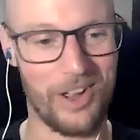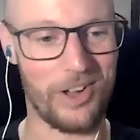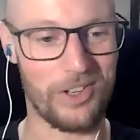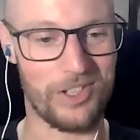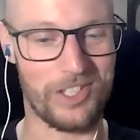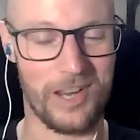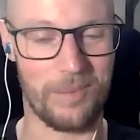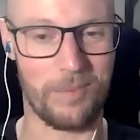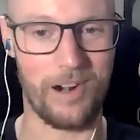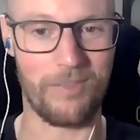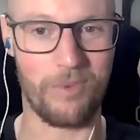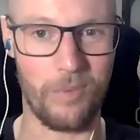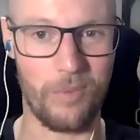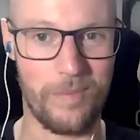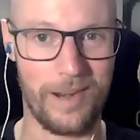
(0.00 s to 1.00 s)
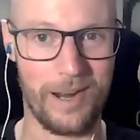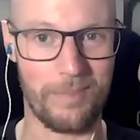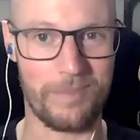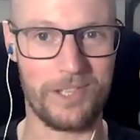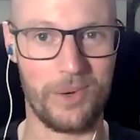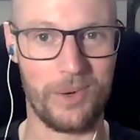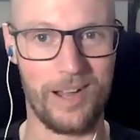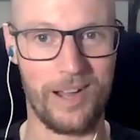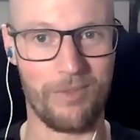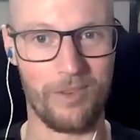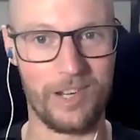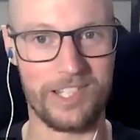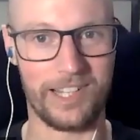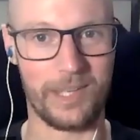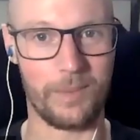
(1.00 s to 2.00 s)
good summary of what we've been up to
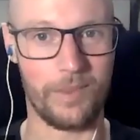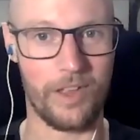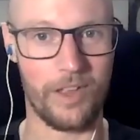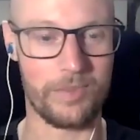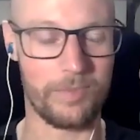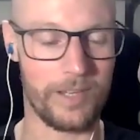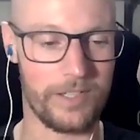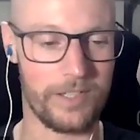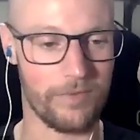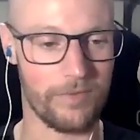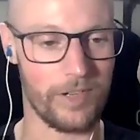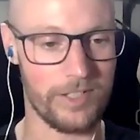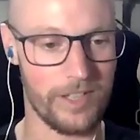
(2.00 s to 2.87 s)
recently with those pieces of